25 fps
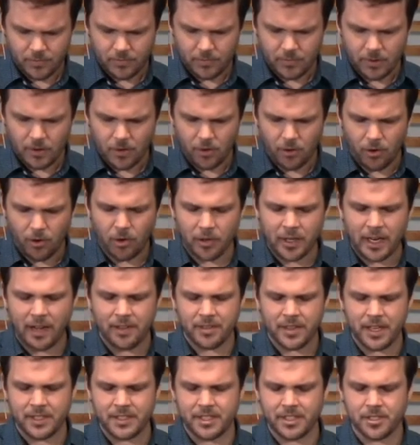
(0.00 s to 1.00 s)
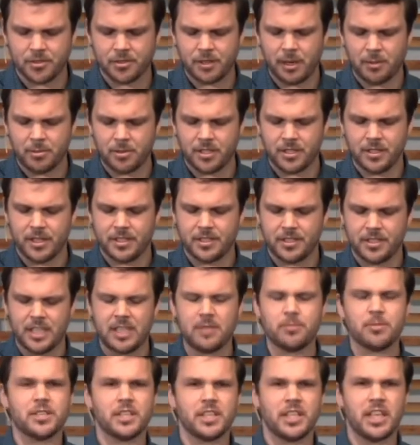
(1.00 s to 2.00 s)
Hold out that disruption that
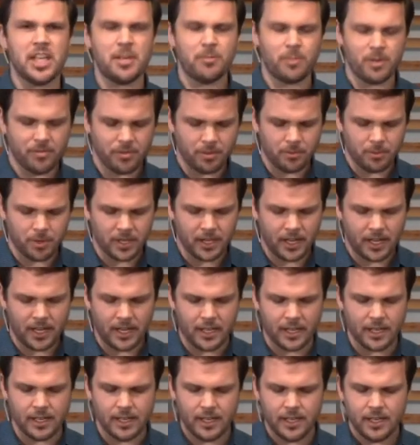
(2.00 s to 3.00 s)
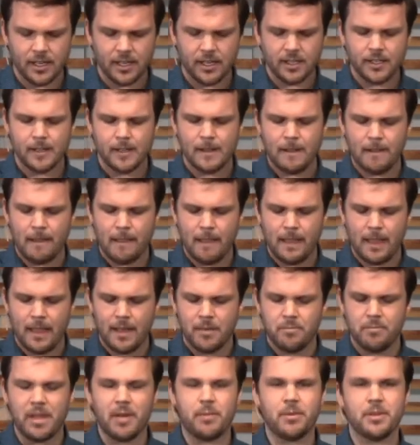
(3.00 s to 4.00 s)
seems to keep you from God.
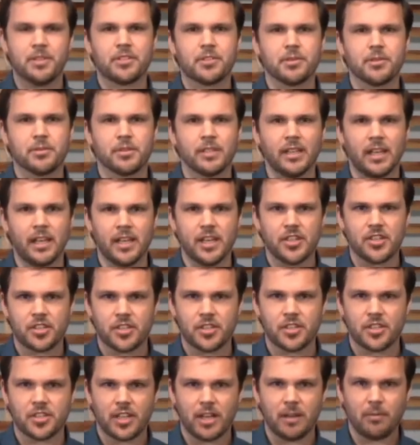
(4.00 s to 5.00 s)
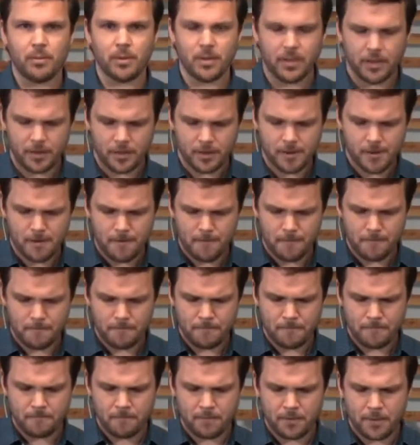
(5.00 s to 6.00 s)
Maybe it's a relationship.
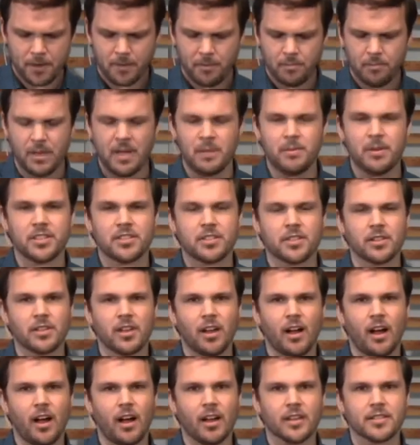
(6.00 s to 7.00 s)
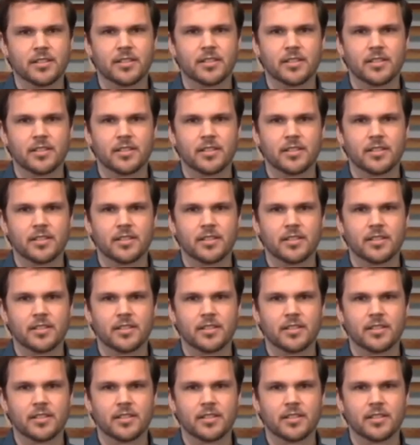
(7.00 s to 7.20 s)
Maybe it's loss.